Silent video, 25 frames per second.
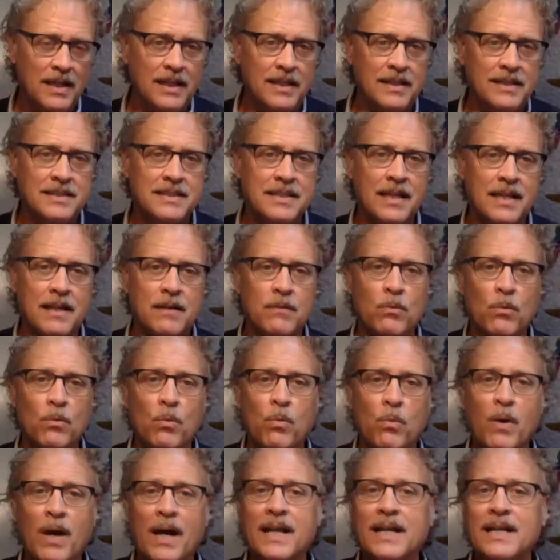He said
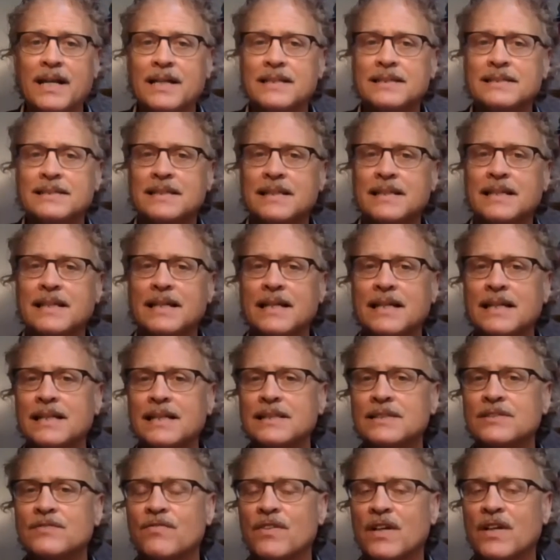weddings in
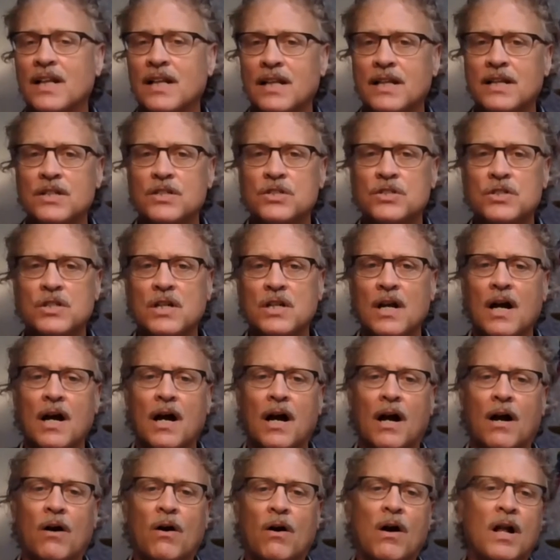his village
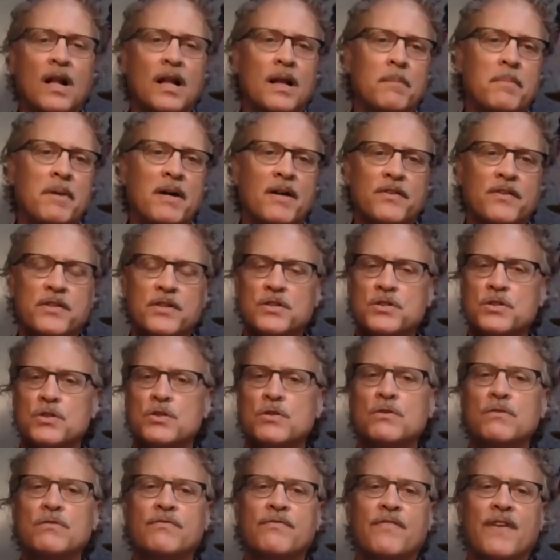are all about the
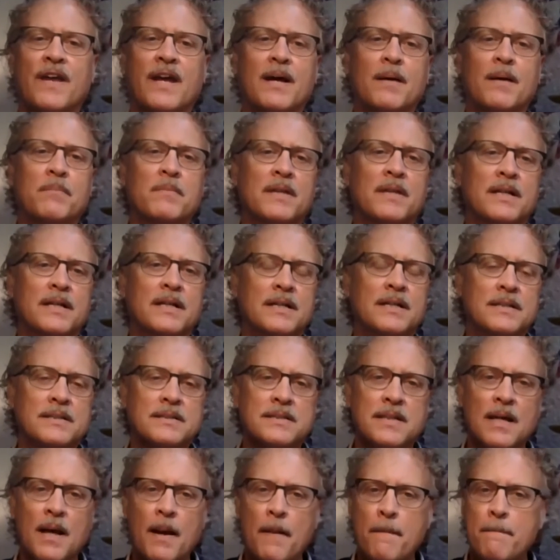two
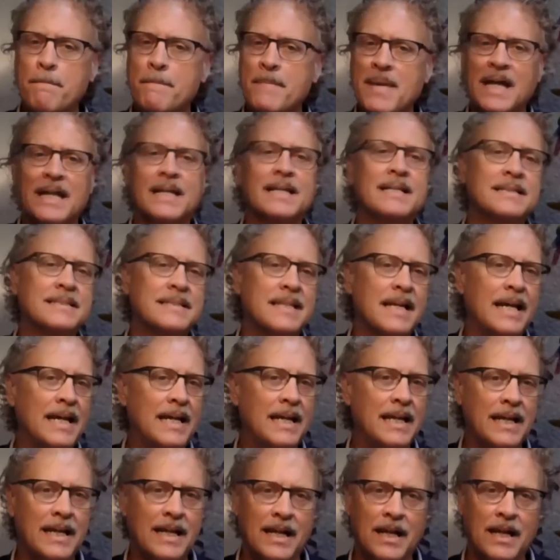families
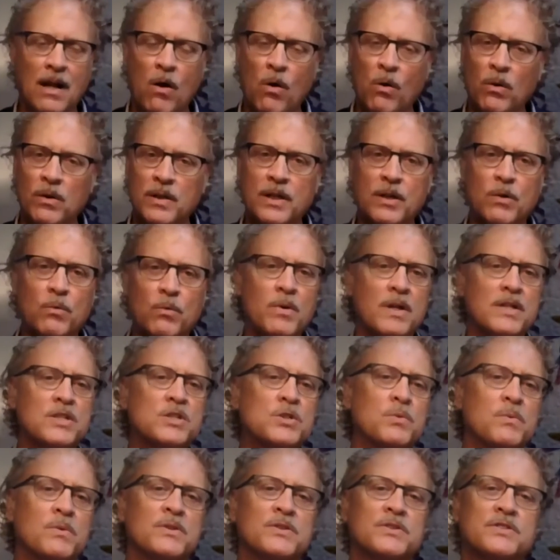meditating and holding
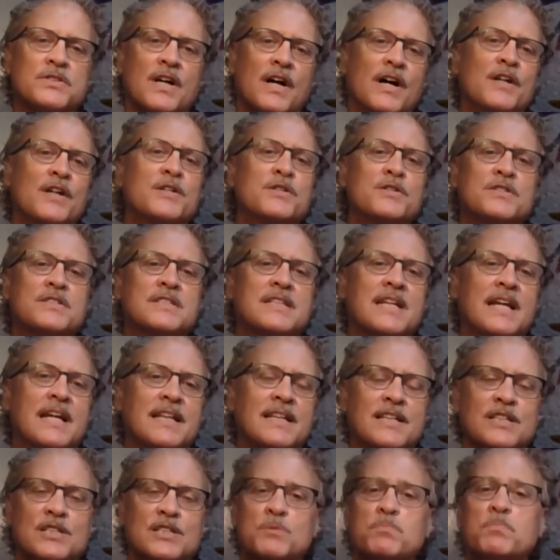rituals to
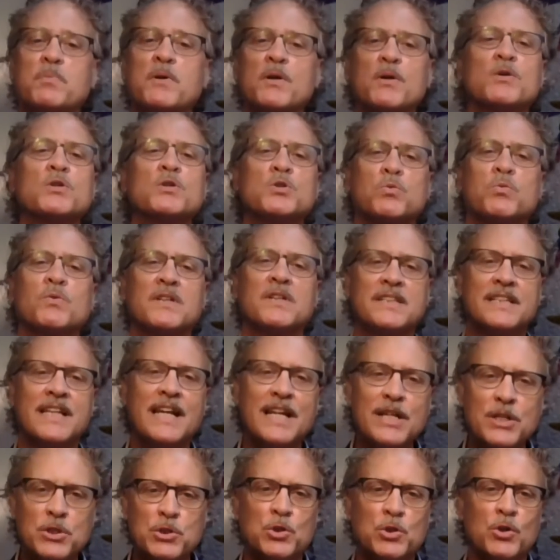understand the spiritual
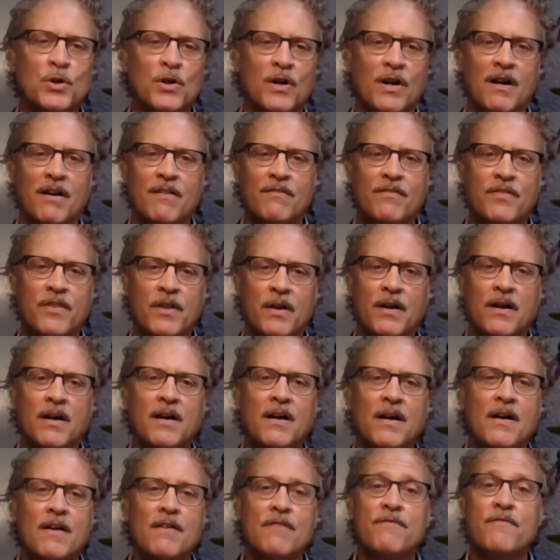nature of the
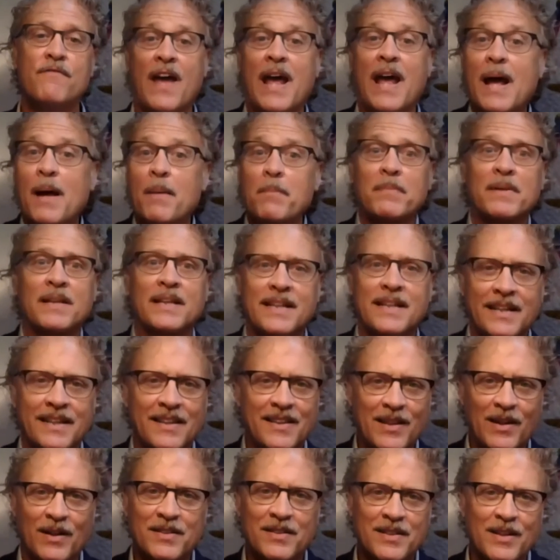family
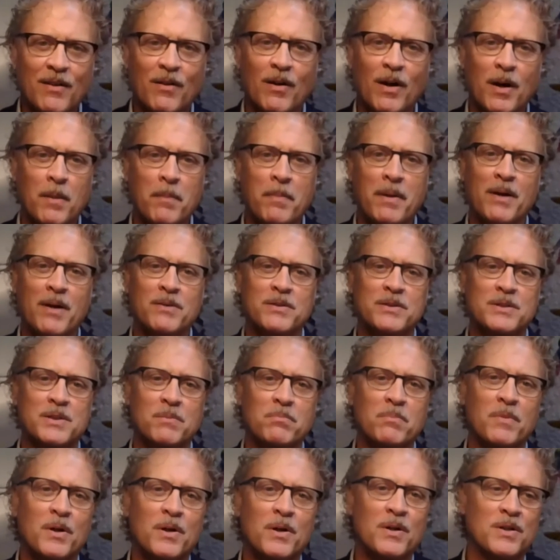that they're about
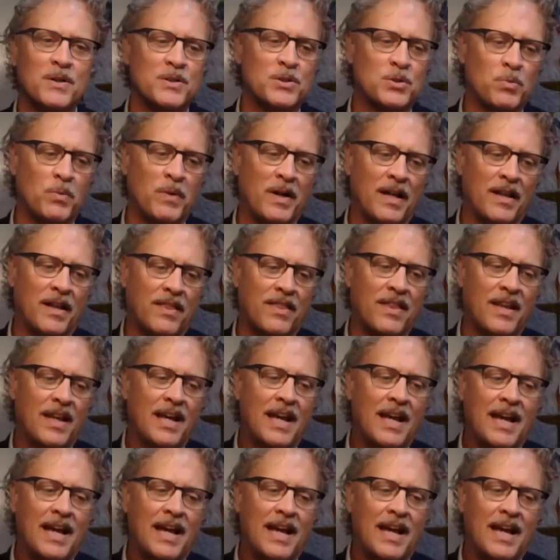to merge with.